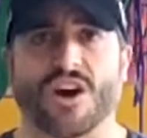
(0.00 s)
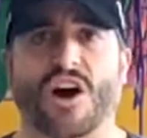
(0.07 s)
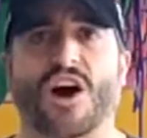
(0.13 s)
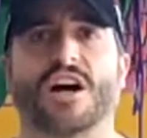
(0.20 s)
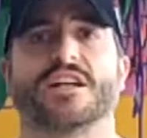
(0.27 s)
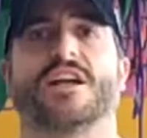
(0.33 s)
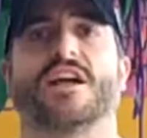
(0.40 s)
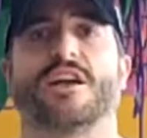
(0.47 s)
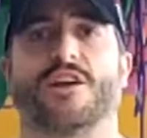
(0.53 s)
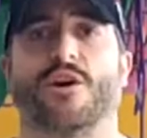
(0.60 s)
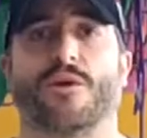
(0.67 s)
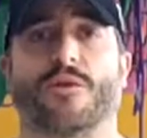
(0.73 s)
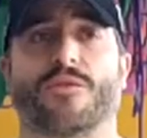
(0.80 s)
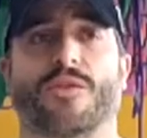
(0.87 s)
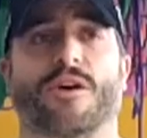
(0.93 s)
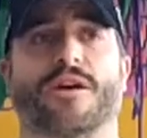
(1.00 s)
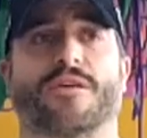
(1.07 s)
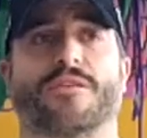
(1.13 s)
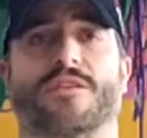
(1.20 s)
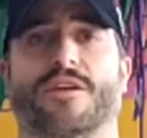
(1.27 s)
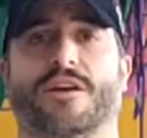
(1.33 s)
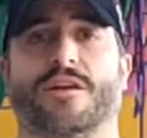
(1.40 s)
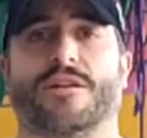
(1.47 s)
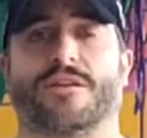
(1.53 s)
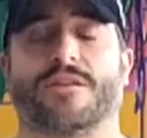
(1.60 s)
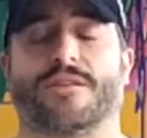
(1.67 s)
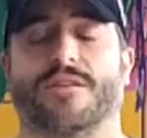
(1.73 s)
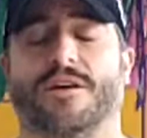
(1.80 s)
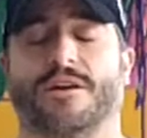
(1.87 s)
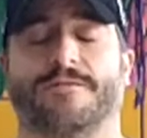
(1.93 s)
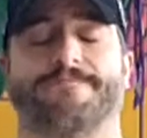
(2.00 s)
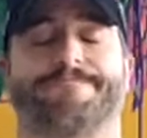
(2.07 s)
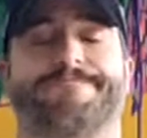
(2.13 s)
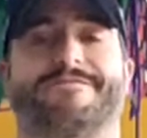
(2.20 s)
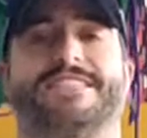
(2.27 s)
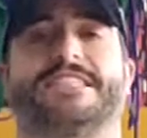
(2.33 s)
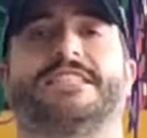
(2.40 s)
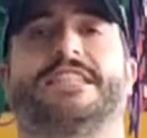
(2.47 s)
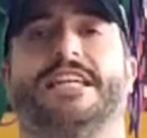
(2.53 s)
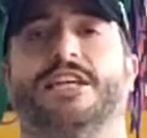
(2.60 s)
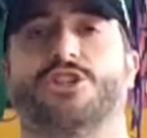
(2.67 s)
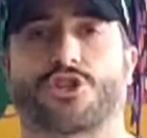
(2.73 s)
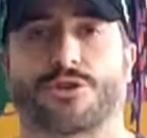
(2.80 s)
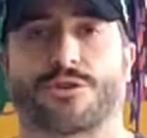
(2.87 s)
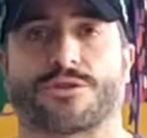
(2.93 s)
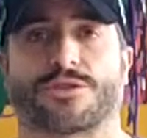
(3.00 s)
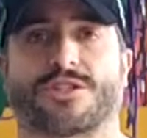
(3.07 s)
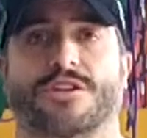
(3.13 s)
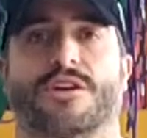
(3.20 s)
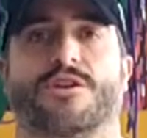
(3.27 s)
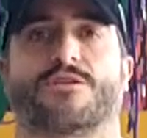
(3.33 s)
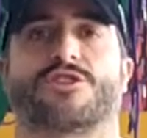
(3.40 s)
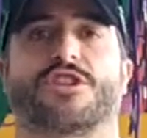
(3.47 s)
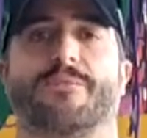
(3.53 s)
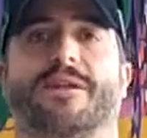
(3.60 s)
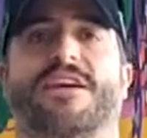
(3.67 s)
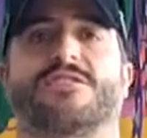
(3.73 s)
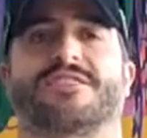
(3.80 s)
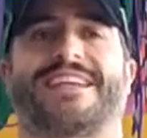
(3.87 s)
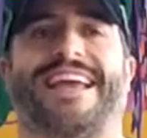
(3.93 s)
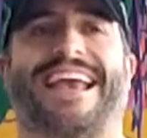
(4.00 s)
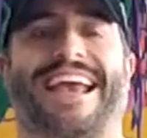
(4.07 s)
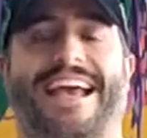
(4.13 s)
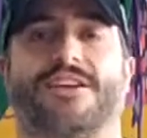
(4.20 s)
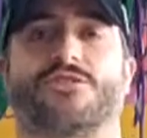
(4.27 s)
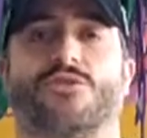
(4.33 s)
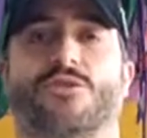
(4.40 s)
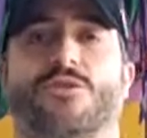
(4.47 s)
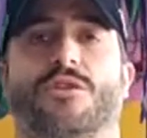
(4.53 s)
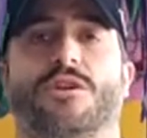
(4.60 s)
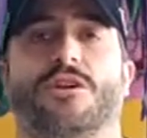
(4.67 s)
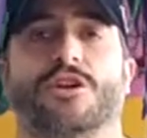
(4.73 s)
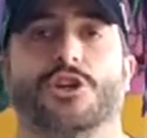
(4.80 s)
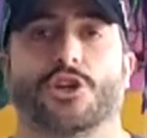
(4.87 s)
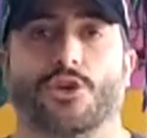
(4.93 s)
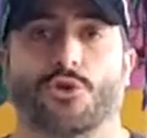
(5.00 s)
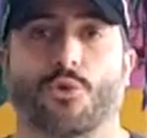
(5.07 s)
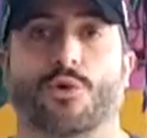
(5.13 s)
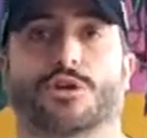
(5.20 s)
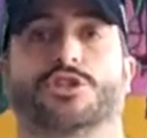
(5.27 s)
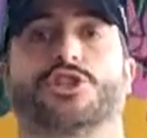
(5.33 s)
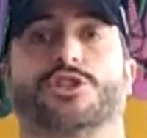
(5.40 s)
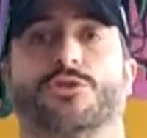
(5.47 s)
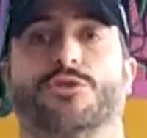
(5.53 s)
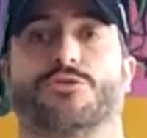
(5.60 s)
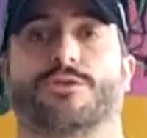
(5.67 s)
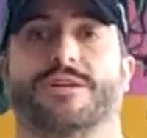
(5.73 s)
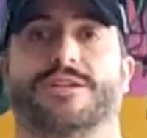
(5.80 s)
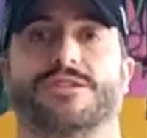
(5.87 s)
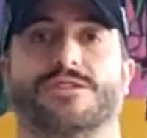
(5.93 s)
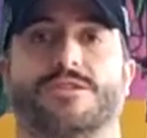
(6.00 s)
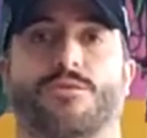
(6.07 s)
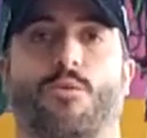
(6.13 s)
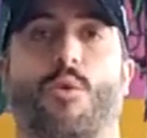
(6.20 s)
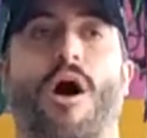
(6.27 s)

the teachers or somebody else to handle your children's